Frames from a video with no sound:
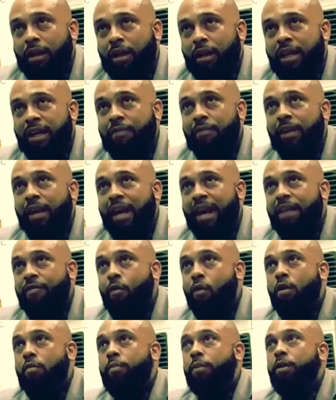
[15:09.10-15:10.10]
living life
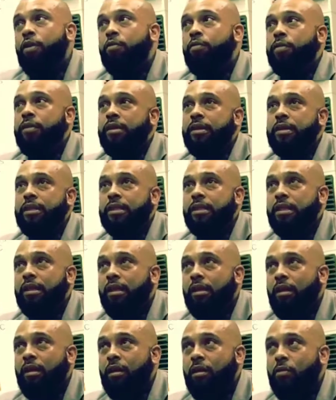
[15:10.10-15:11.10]
on purpose,
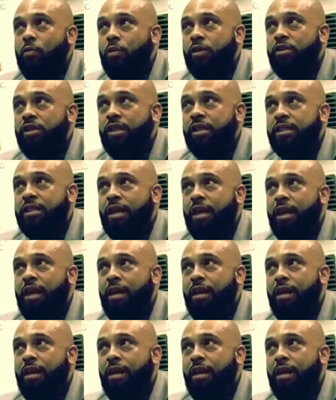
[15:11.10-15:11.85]
which is